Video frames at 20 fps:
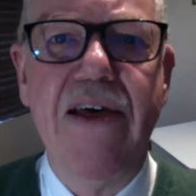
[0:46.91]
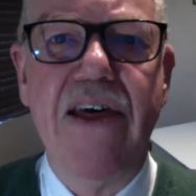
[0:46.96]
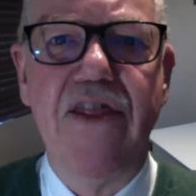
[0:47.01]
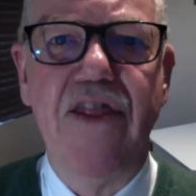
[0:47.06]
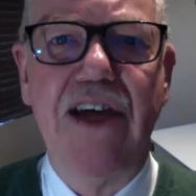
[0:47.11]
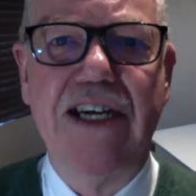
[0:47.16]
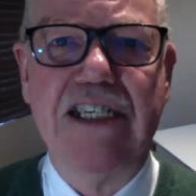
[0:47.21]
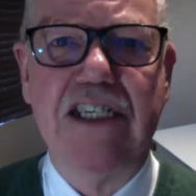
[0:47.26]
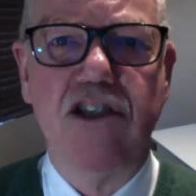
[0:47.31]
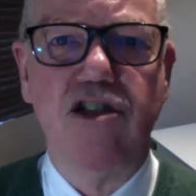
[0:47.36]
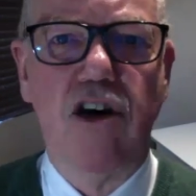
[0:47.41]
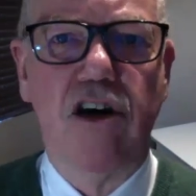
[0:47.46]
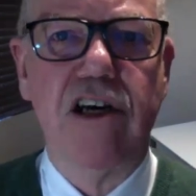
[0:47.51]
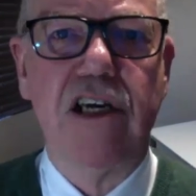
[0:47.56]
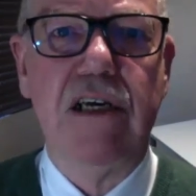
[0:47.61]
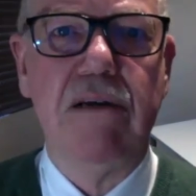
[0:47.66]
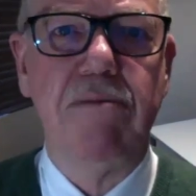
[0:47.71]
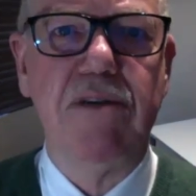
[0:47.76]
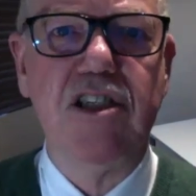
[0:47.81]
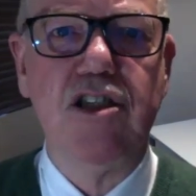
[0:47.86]
that a
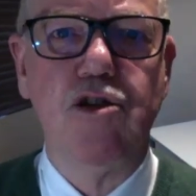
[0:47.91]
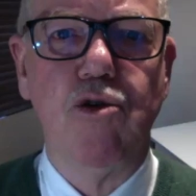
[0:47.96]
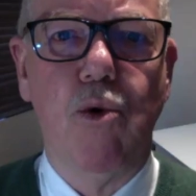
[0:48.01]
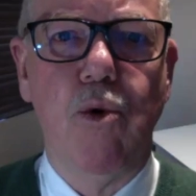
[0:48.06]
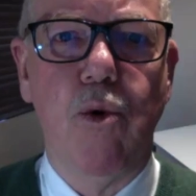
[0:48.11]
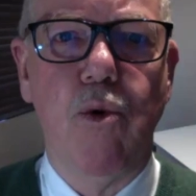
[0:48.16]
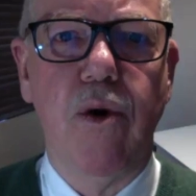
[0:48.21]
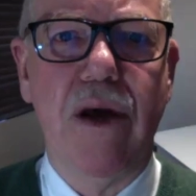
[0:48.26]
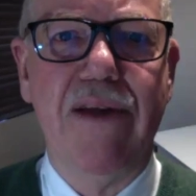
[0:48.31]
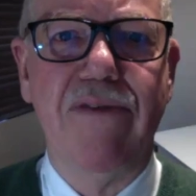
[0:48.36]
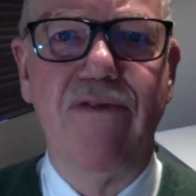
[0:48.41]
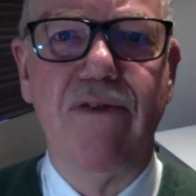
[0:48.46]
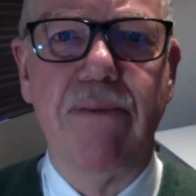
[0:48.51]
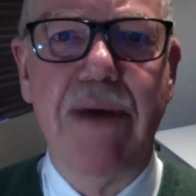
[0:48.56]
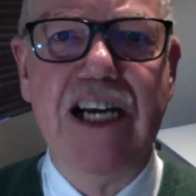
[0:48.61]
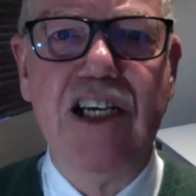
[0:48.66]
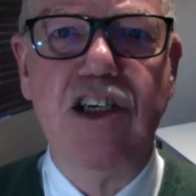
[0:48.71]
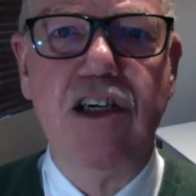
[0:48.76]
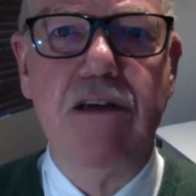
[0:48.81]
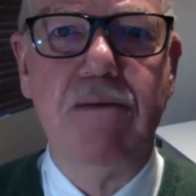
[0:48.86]
document or
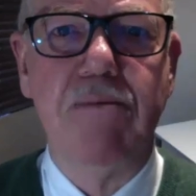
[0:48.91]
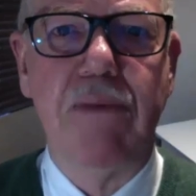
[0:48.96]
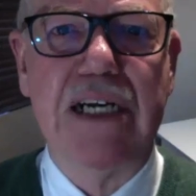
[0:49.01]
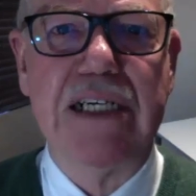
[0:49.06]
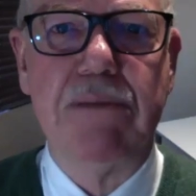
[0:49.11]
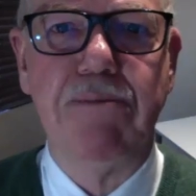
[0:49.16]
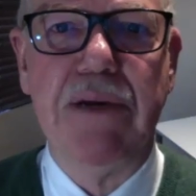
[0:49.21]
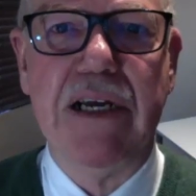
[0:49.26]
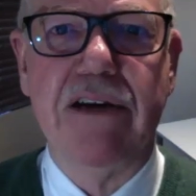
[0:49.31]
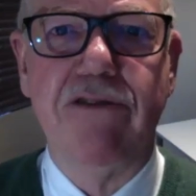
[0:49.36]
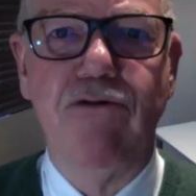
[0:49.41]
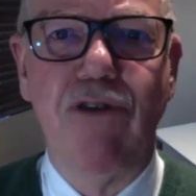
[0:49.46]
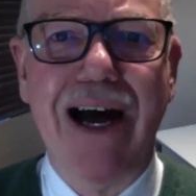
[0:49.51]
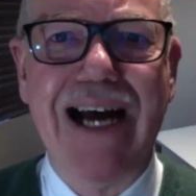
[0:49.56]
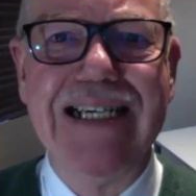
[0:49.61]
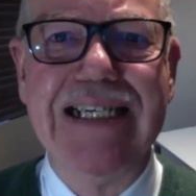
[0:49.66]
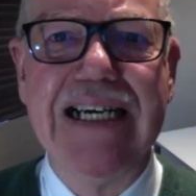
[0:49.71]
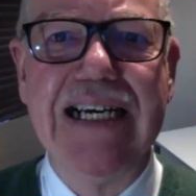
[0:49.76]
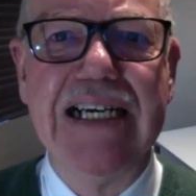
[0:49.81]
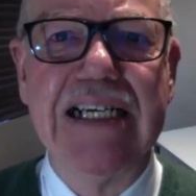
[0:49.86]
information must be in
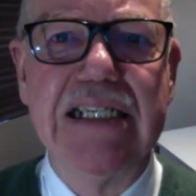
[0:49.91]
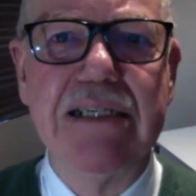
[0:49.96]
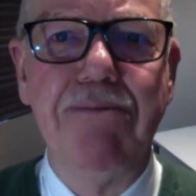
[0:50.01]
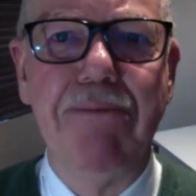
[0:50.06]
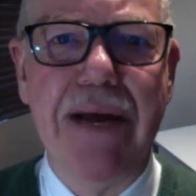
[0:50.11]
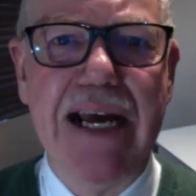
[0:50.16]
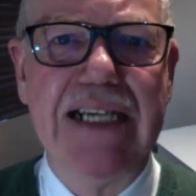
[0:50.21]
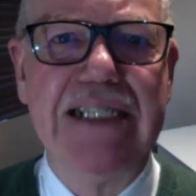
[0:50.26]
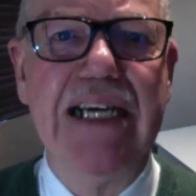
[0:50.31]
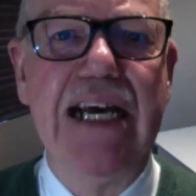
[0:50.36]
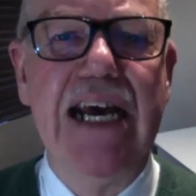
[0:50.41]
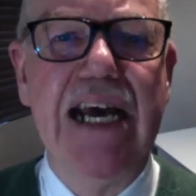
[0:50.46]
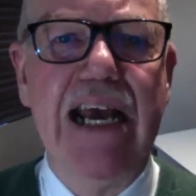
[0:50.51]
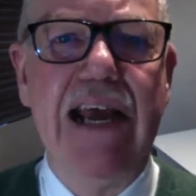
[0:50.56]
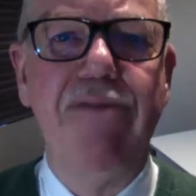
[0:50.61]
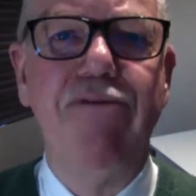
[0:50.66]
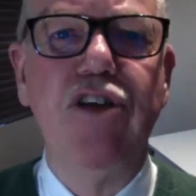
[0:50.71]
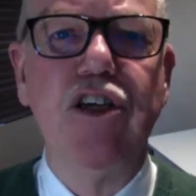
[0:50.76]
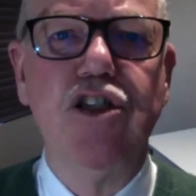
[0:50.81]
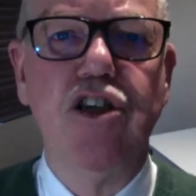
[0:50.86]
writing is met
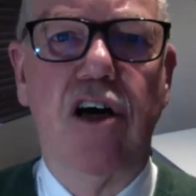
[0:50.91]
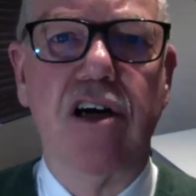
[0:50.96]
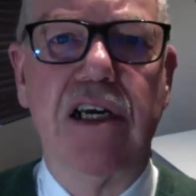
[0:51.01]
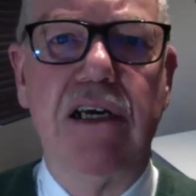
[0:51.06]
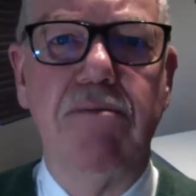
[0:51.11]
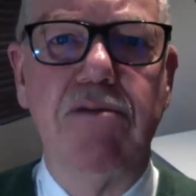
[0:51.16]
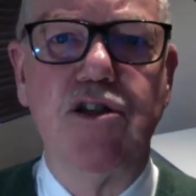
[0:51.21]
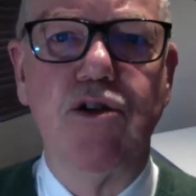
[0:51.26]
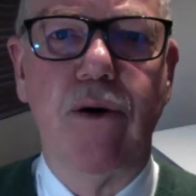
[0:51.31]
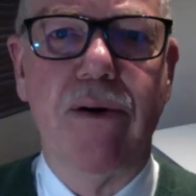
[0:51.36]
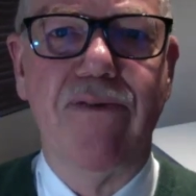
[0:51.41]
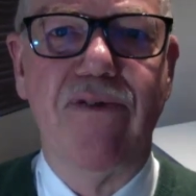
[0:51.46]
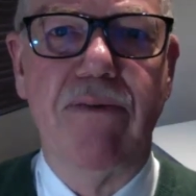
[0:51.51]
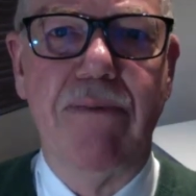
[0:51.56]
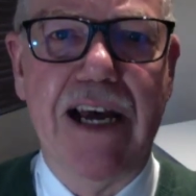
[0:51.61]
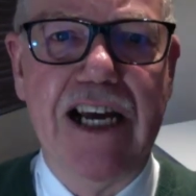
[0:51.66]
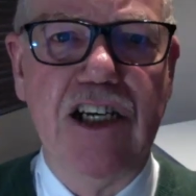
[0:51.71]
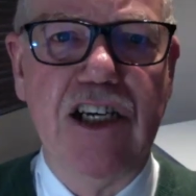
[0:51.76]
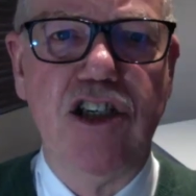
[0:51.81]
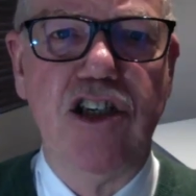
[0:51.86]
if the document or
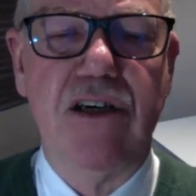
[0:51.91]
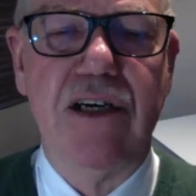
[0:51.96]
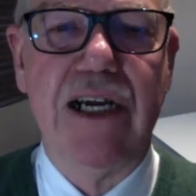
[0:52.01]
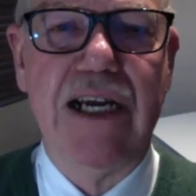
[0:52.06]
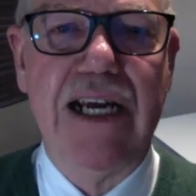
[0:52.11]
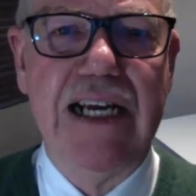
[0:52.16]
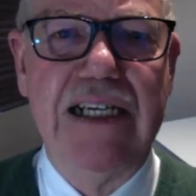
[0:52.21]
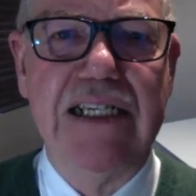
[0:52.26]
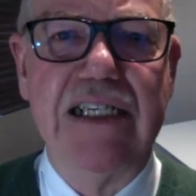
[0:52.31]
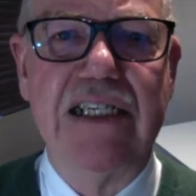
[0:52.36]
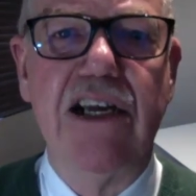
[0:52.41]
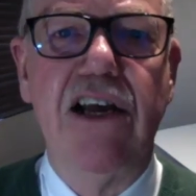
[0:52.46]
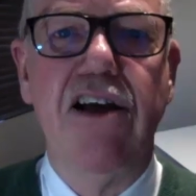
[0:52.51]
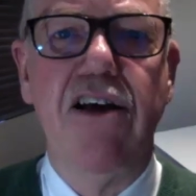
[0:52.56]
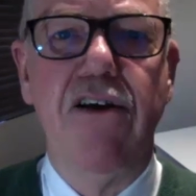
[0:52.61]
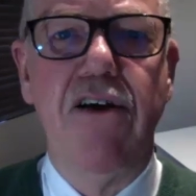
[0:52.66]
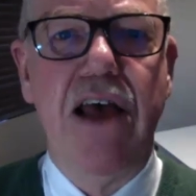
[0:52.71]
information is